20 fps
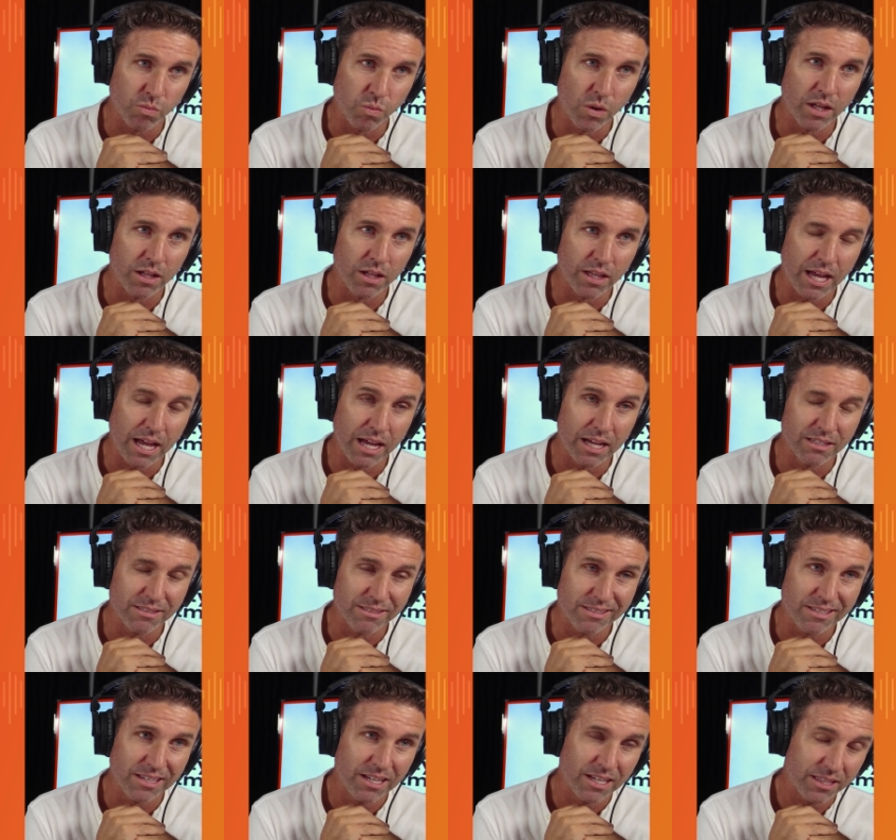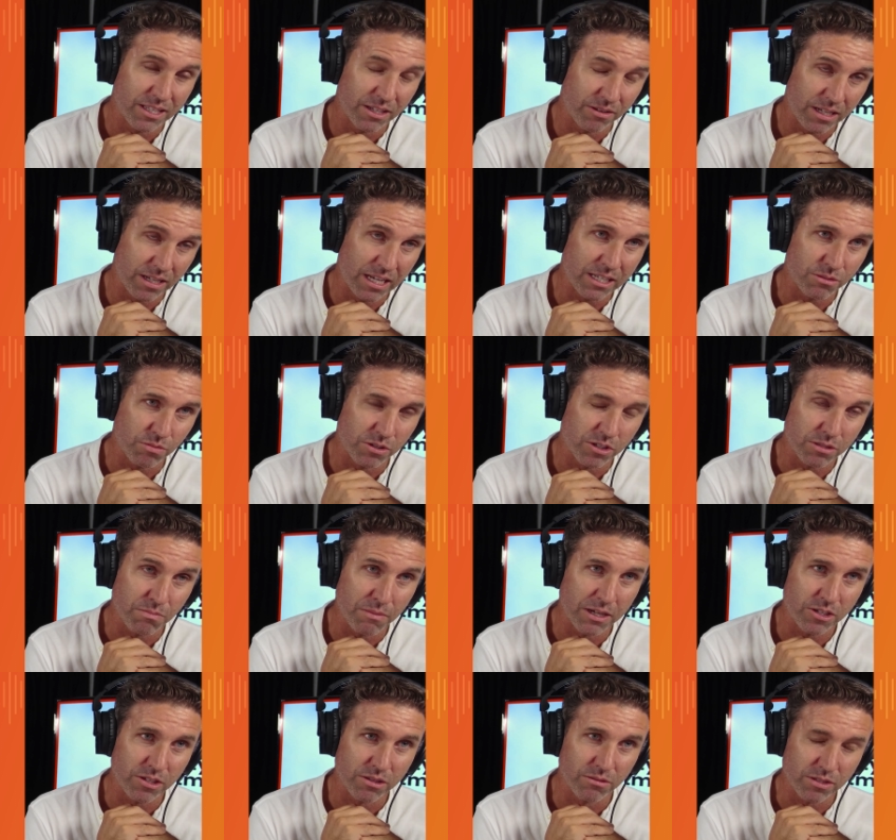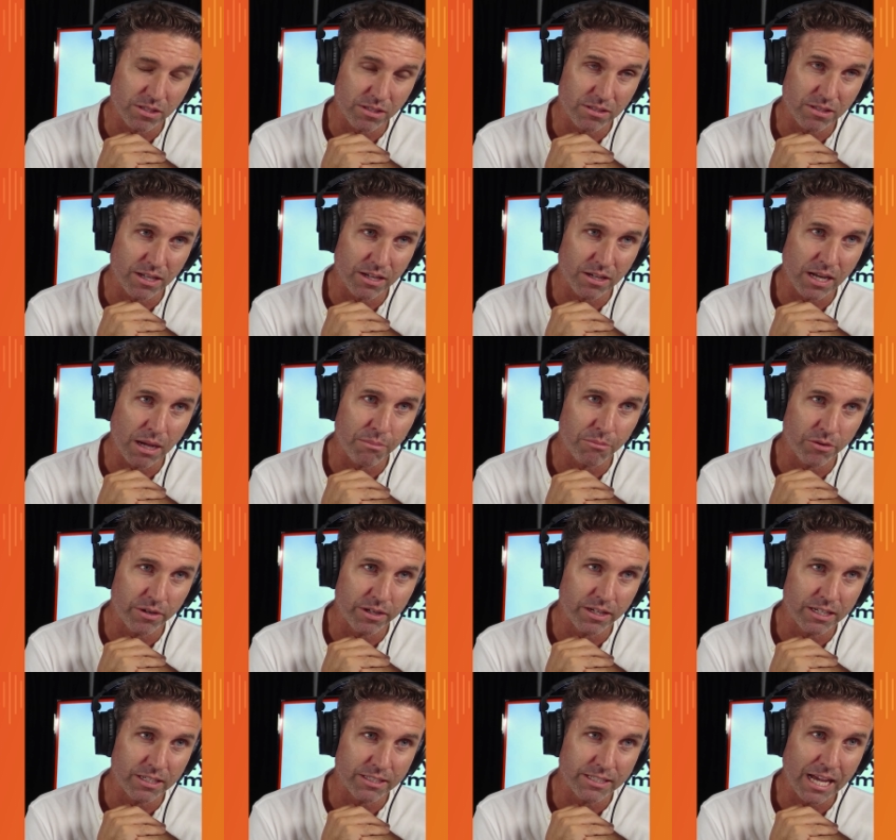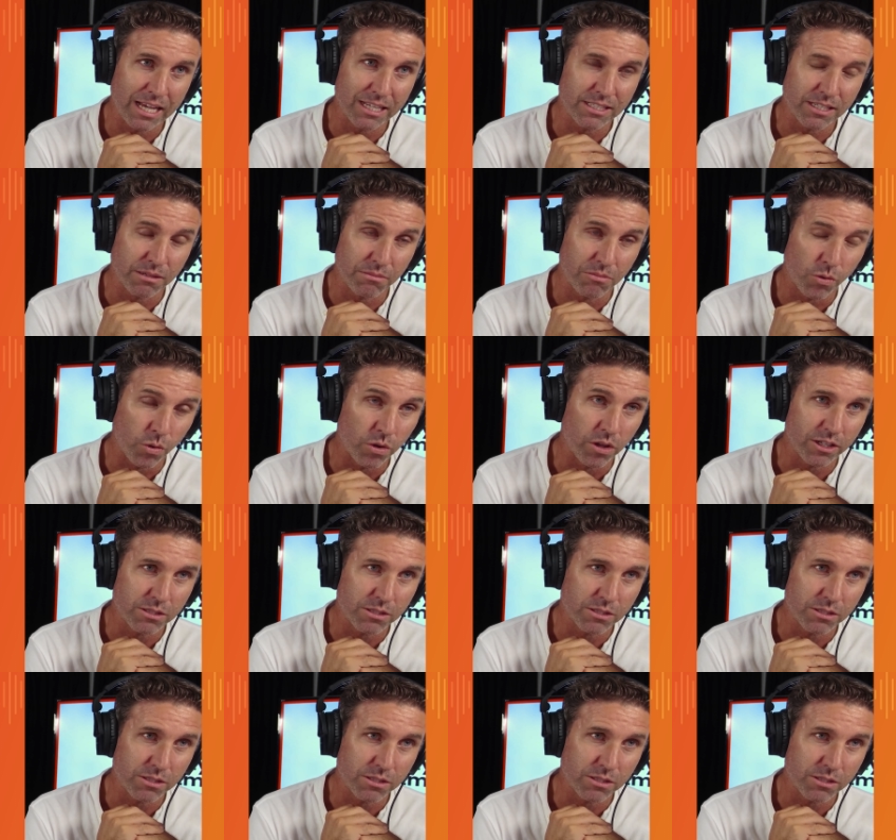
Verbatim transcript: as well as, the, as we just mentioned, there was a number in, in Tassie.